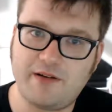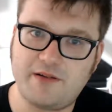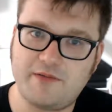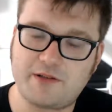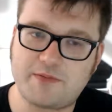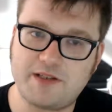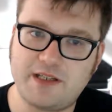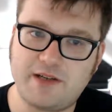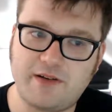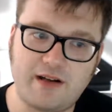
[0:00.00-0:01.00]
was pretty
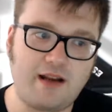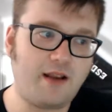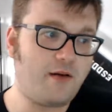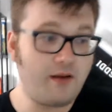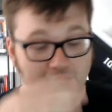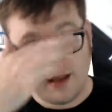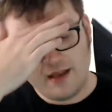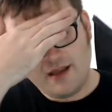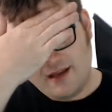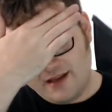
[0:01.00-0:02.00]
good, and
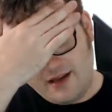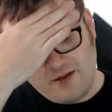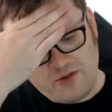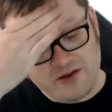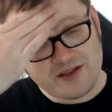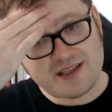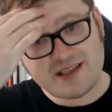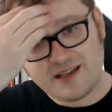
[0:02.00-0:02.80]
it was